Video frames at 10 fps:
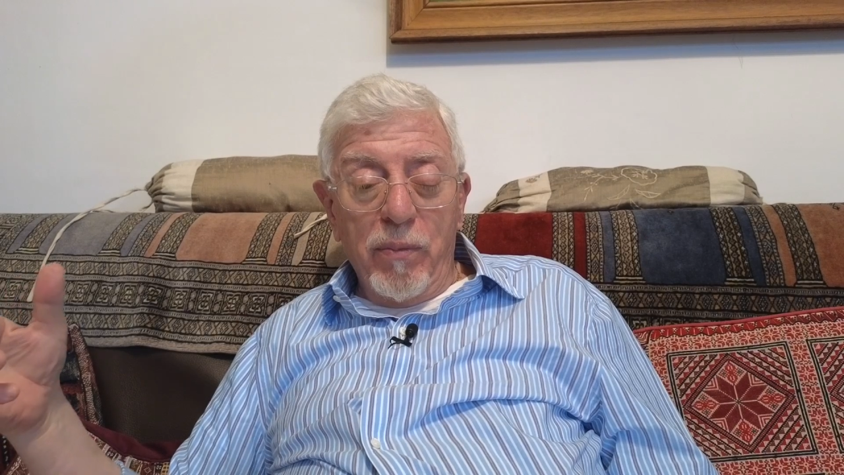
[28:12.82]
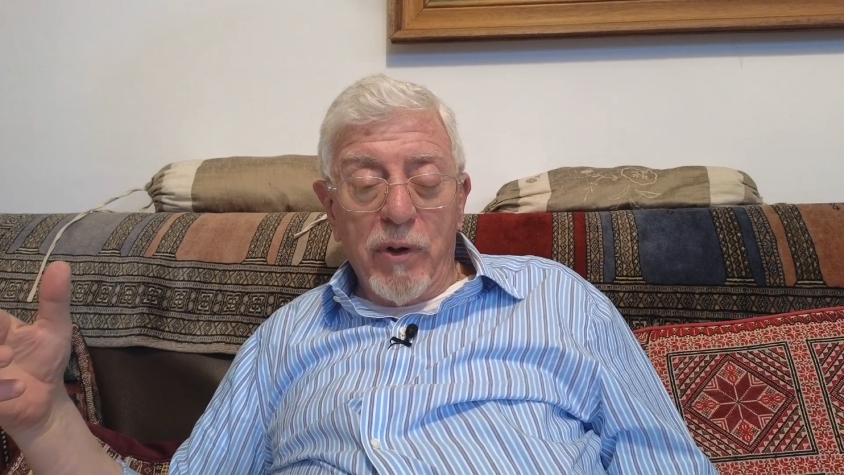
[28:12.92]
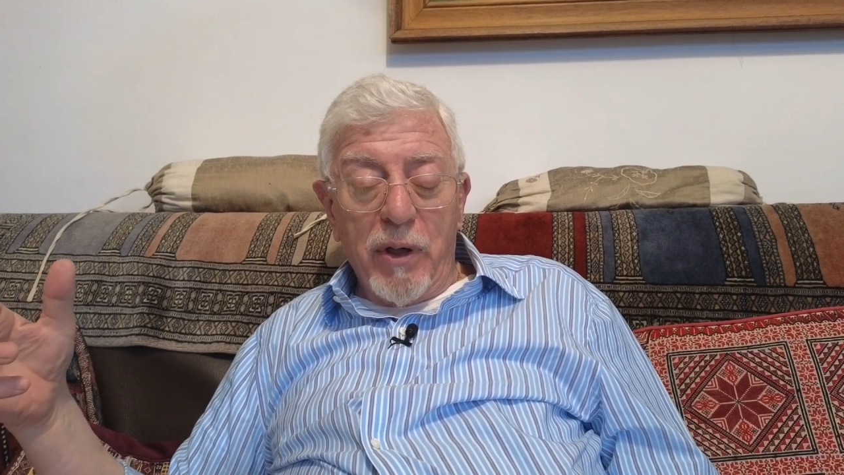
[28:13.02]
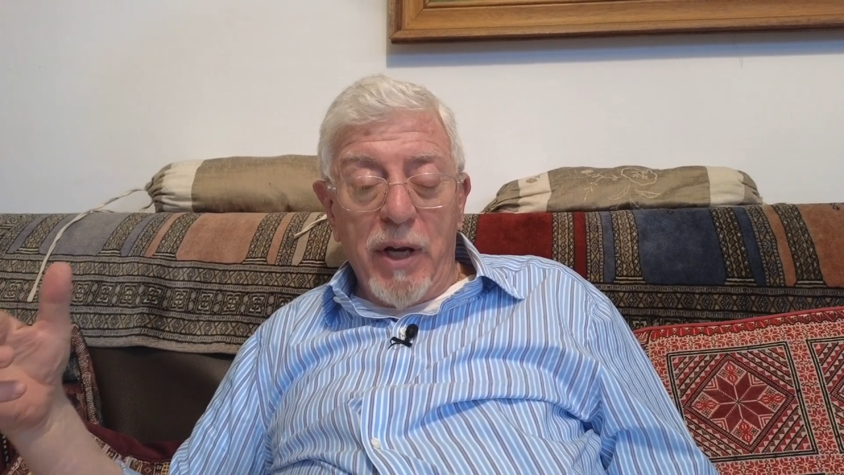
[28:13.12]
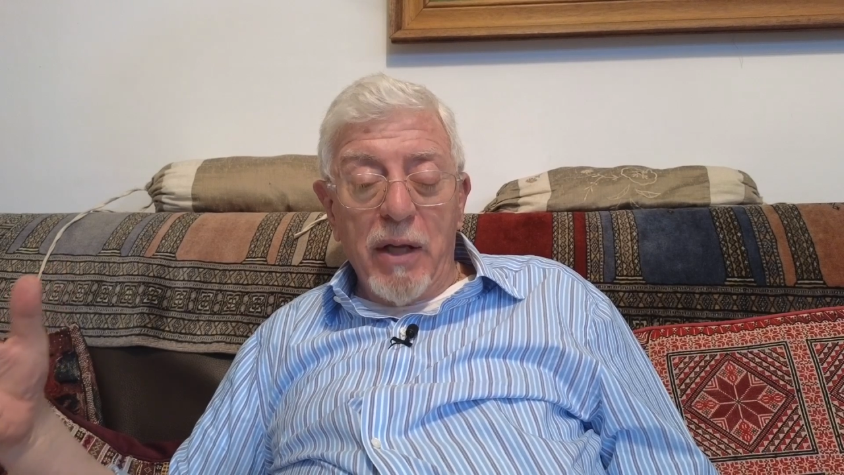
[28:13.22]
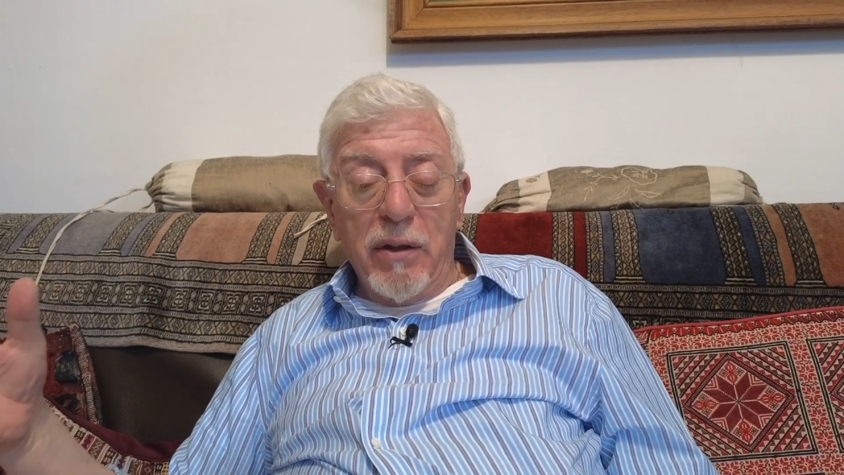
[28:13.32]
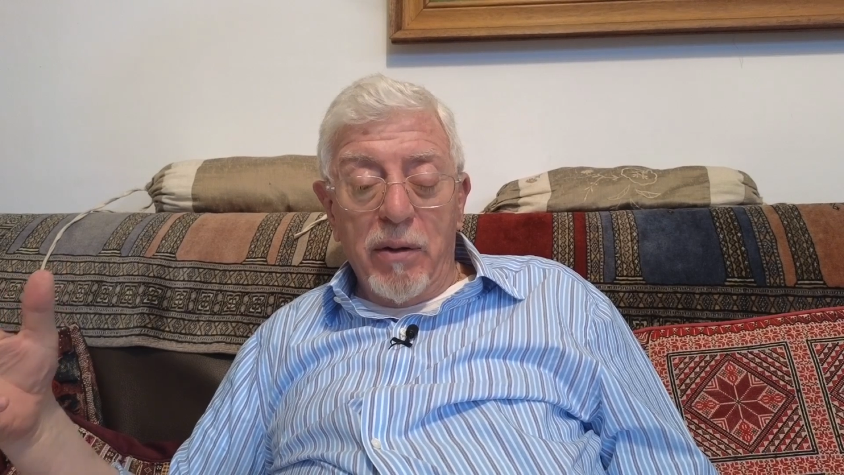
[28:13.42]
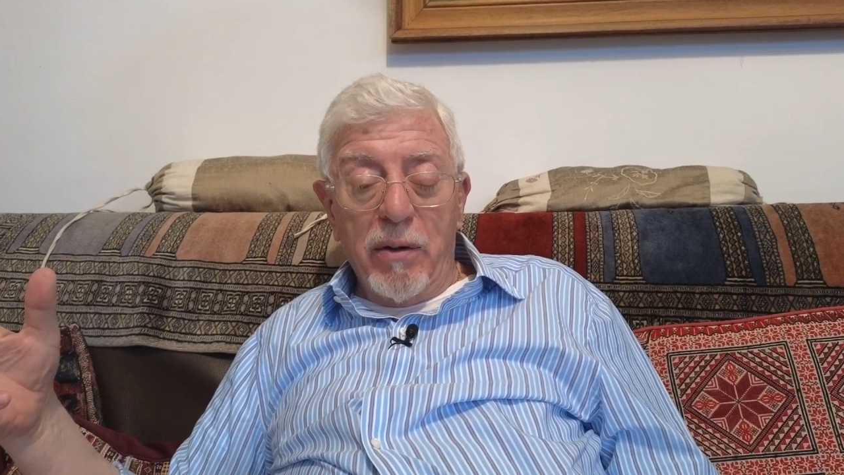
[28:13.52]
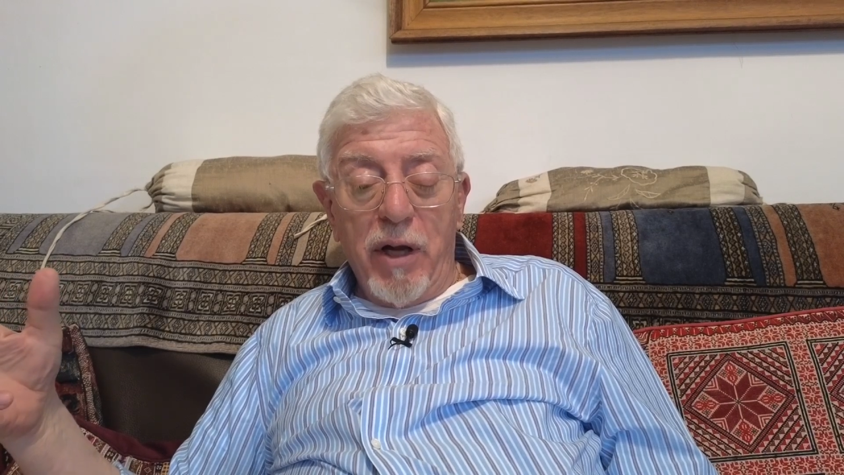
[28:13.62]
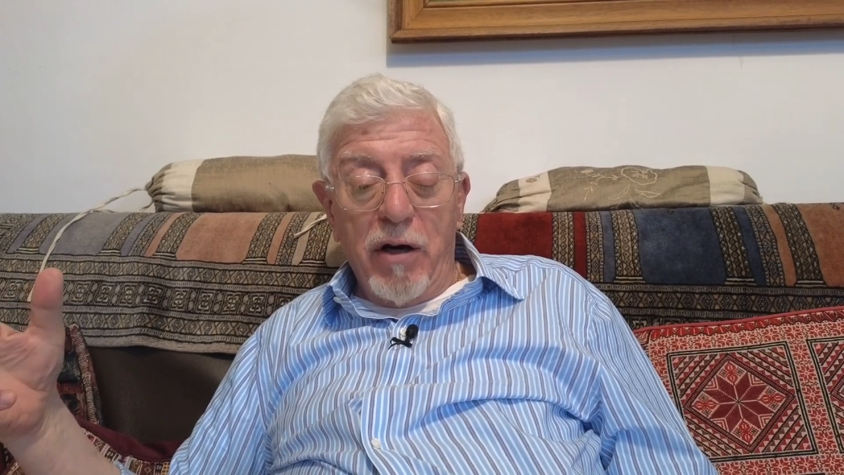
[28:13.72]

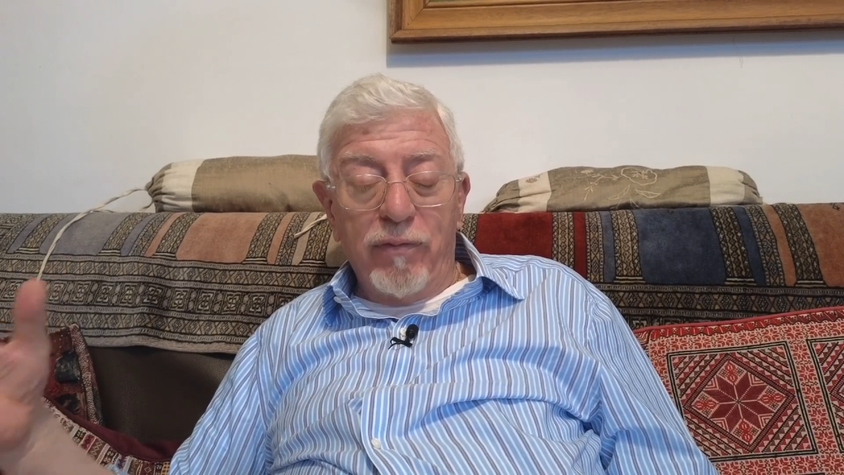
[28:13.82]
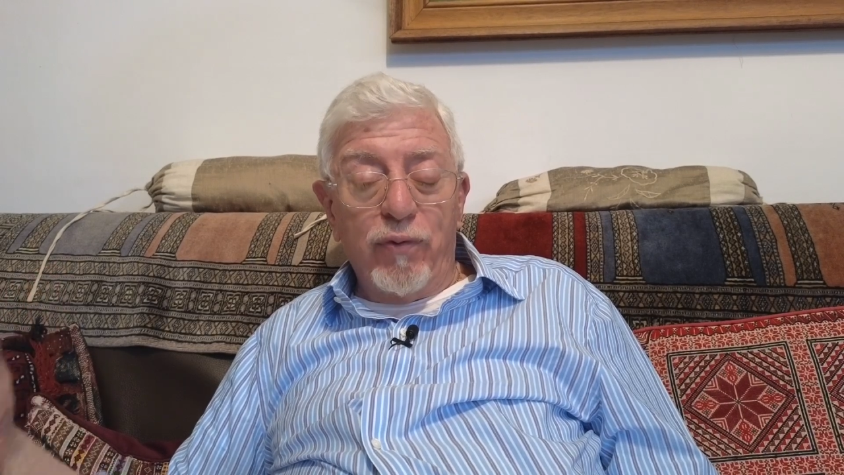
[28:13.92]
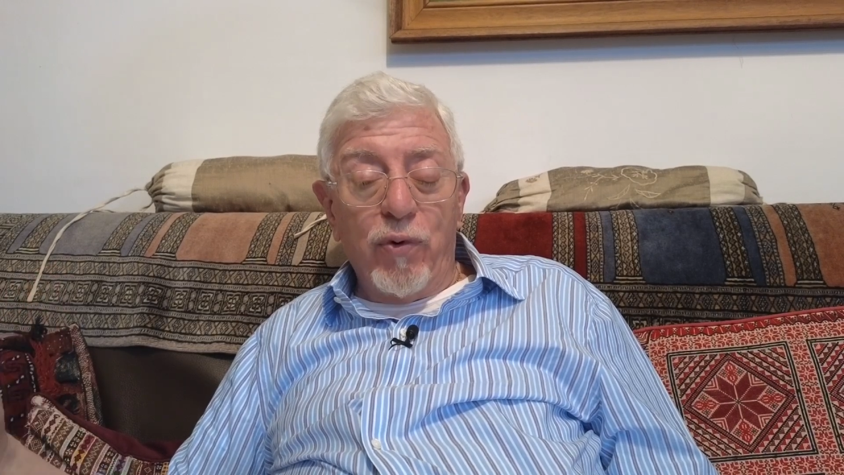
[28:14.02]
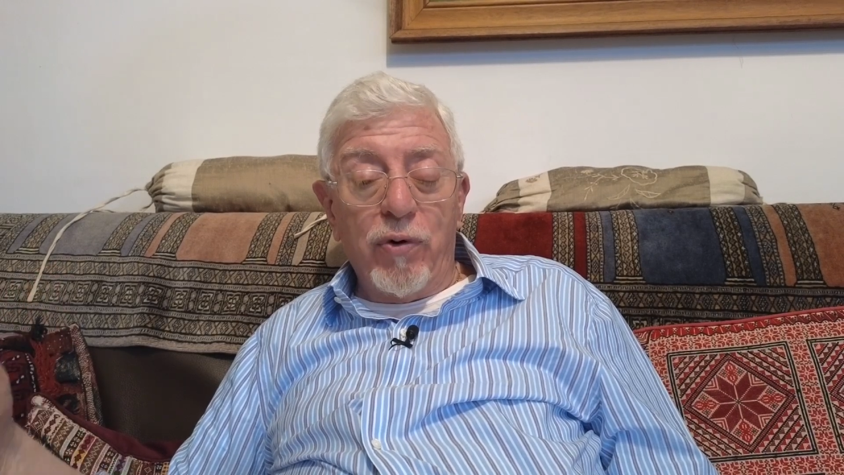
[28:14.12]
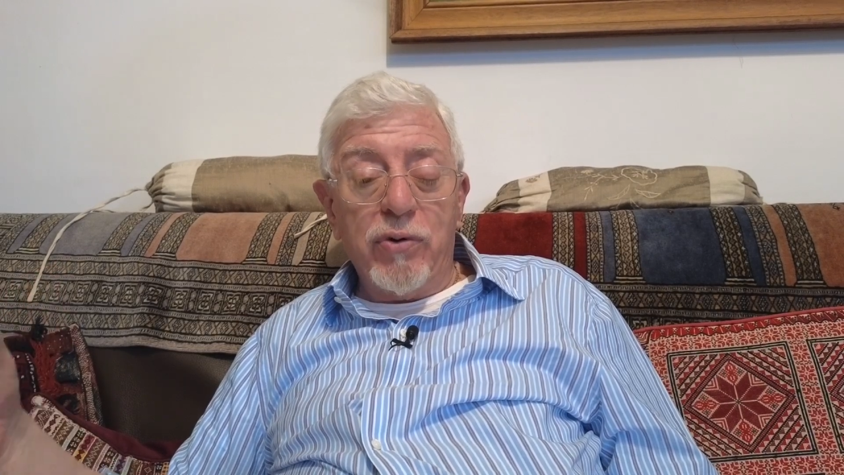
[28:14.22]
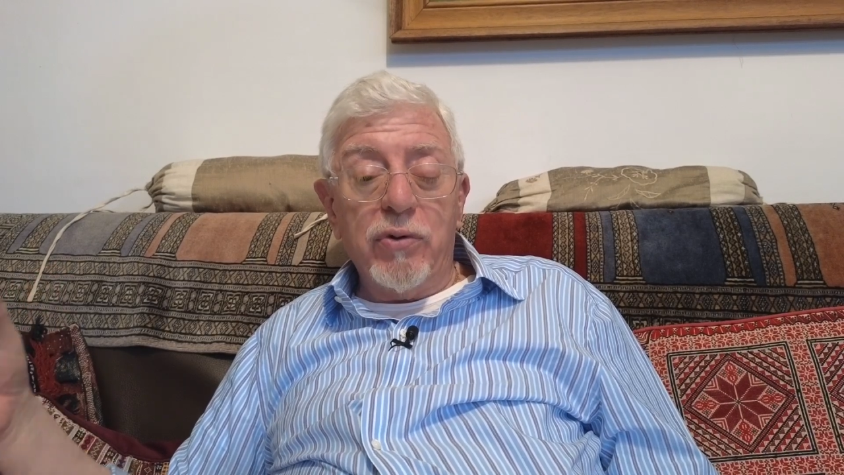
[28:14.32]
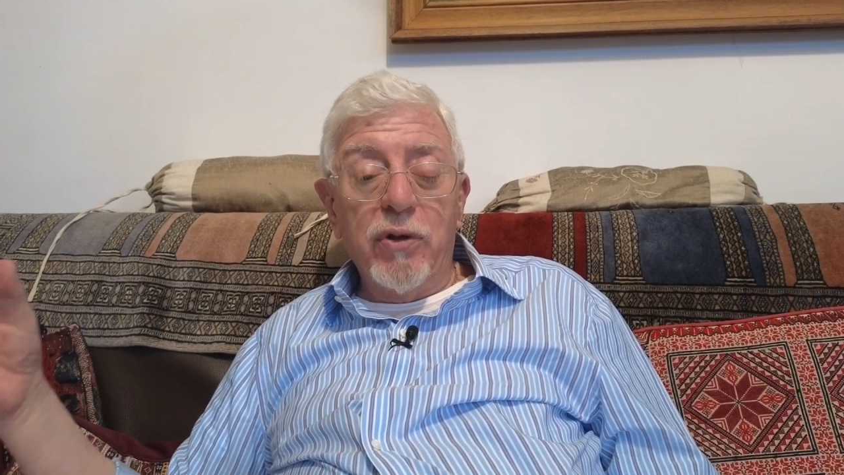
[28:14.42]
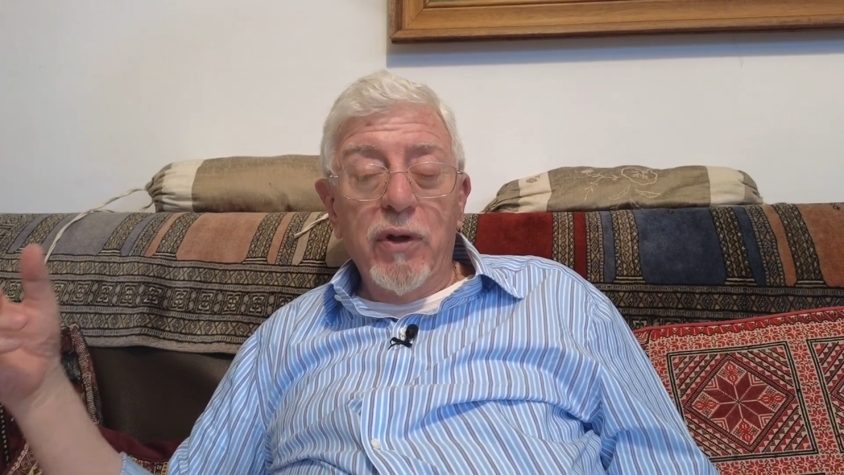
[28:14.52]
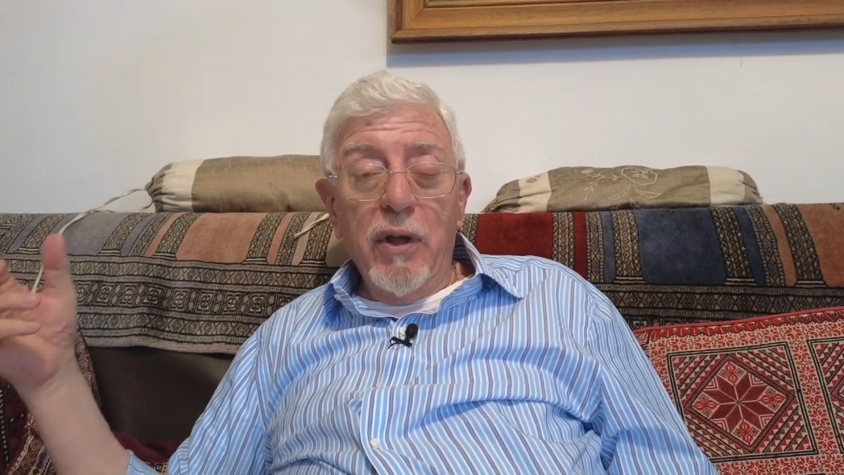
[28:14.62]
Canadian Air Force.